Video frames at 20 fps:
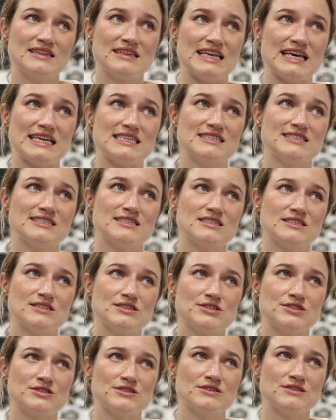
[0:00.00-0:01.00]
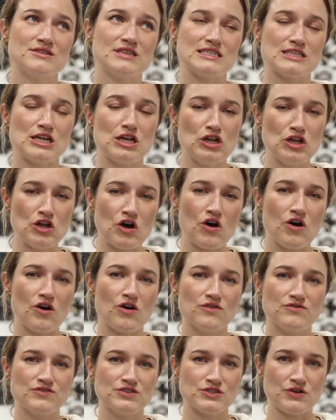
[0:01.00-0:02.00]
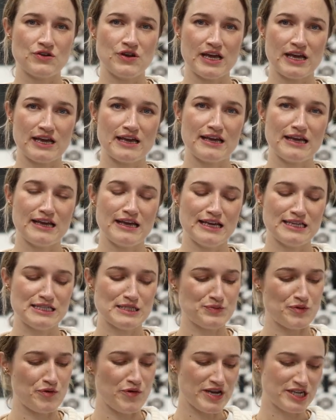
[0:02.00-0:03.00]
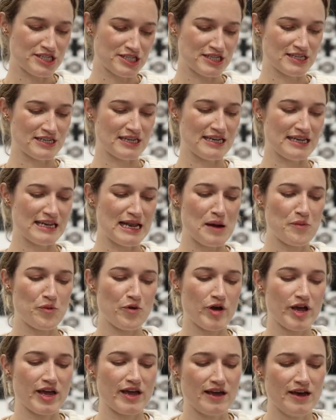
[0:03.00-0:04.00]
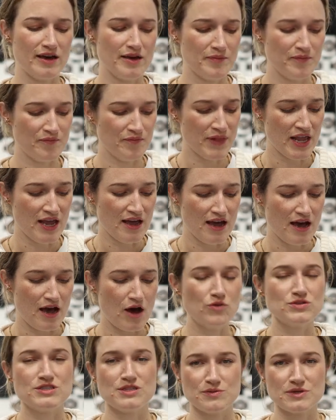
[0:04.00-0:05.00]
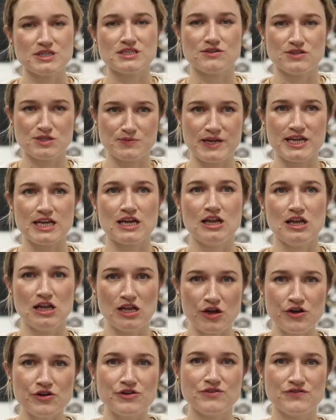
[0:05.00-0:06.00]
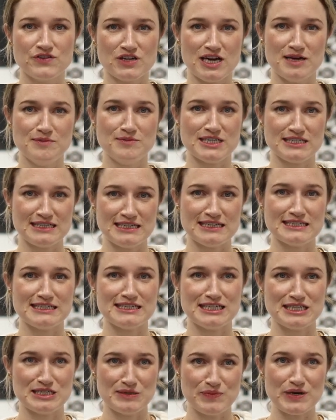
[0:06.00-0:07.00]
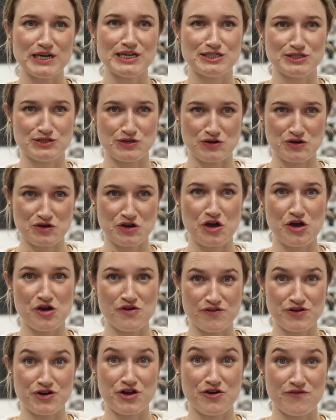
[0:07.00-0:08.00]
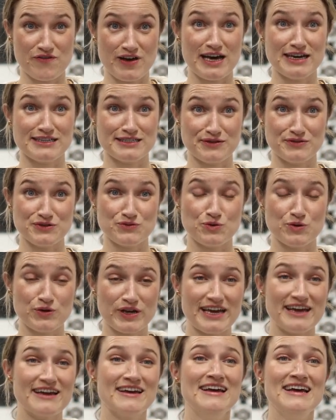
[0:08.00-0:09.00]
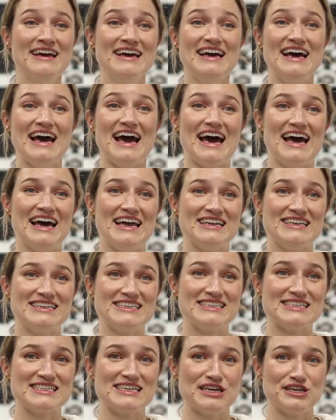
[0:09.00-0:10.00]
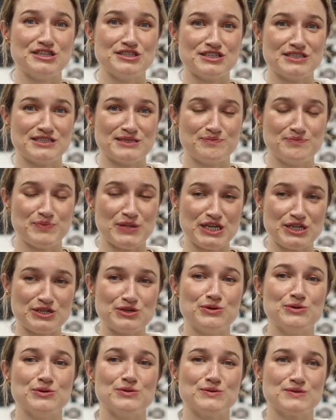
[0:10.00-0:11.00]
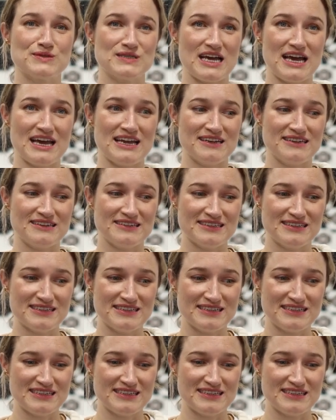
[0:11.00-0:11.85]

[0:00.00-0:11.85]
There's a lot of sonic inspiration in Lapwing. Also because I was spending a load of time just listening to birdsong over and over as I was walking, and just bird calls, and